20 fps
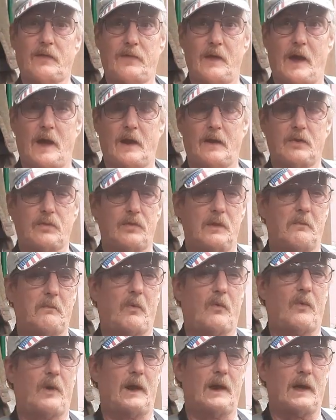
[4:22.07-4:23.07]
that is, number
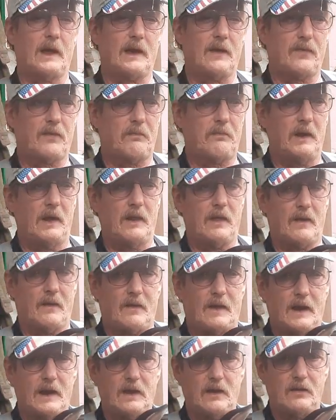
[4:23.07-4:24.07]
one, I get the
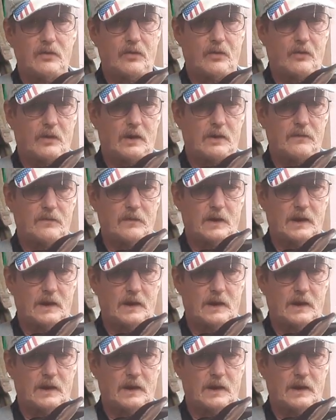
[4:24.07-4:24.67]
Pedialyte into her.